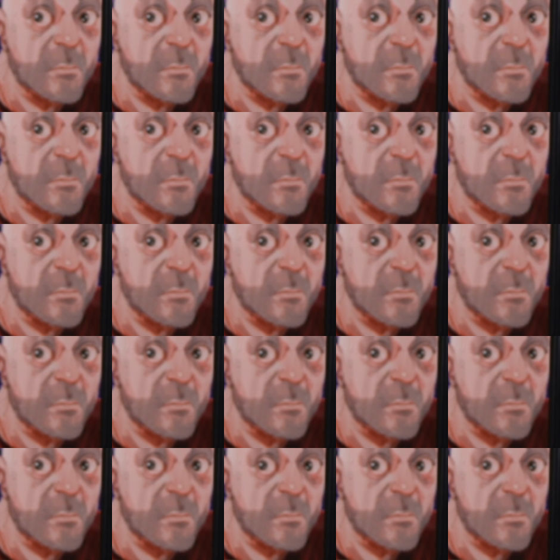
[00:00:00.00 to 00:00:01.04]

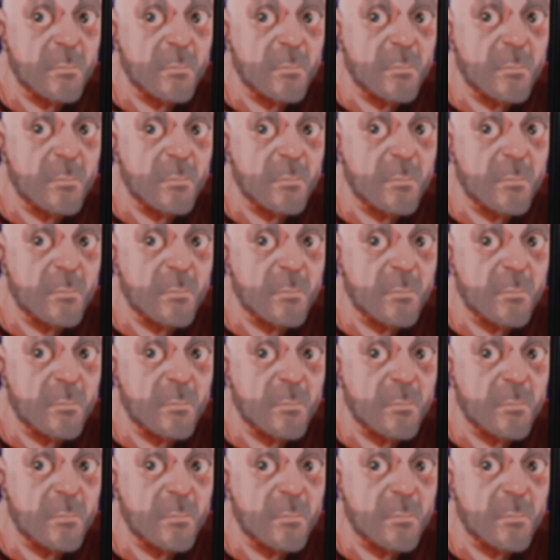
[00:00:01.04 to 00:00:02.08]

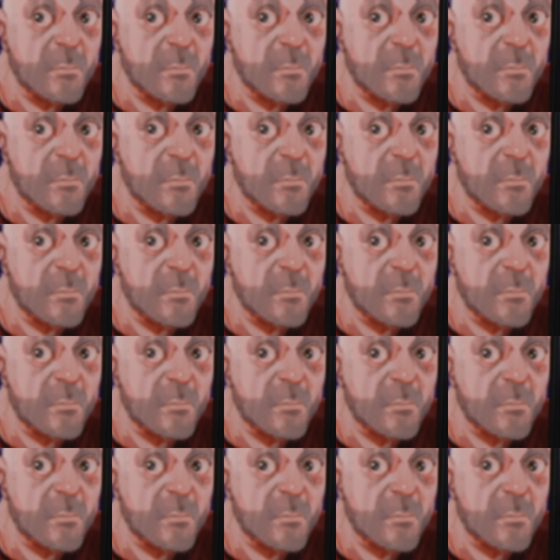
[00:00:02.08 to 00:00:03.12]

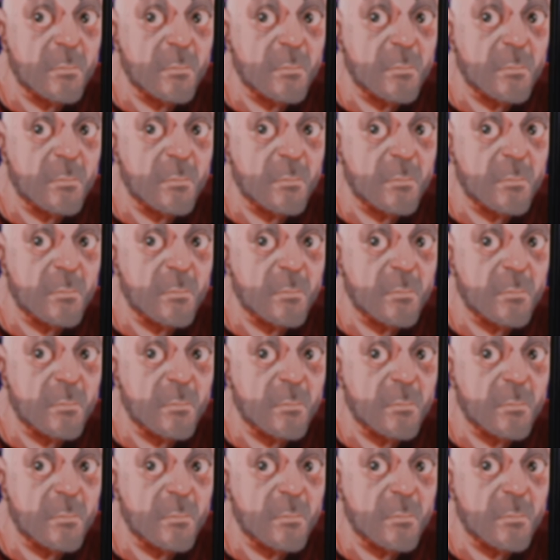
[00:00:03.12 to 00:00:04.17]

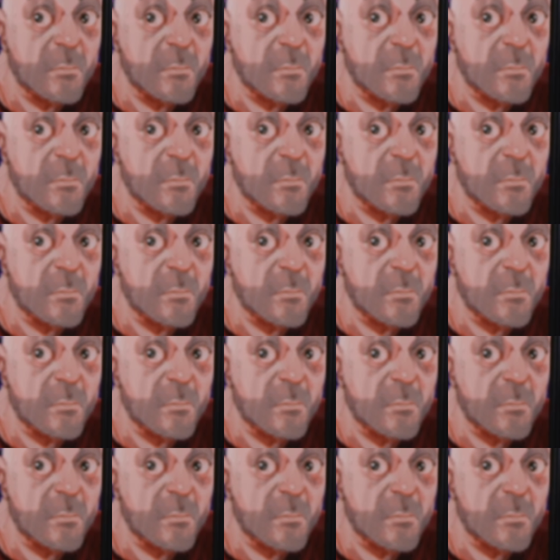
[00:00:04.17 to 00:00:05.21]

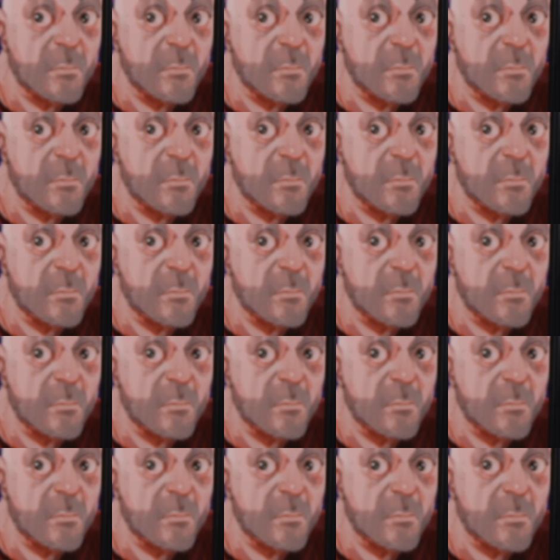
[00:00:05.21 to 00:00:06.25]

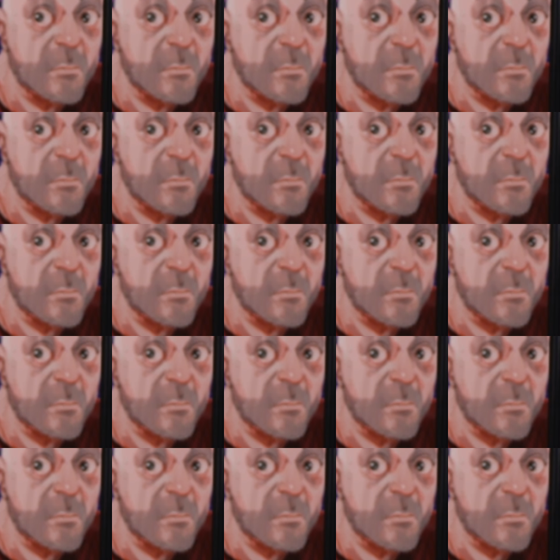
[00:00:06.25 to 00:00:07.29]

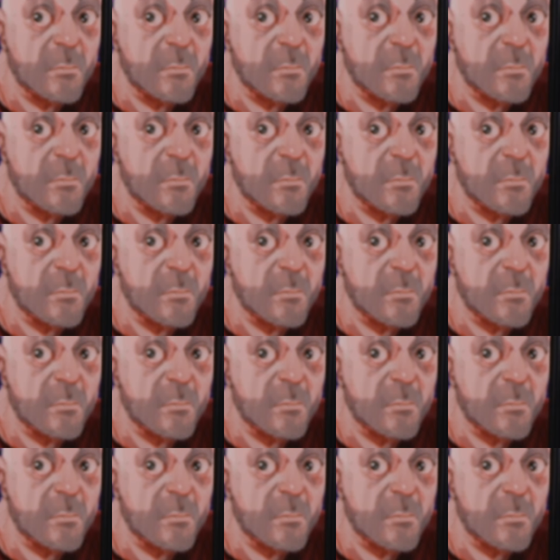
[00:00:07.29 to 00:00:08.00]
The person shown says nothing.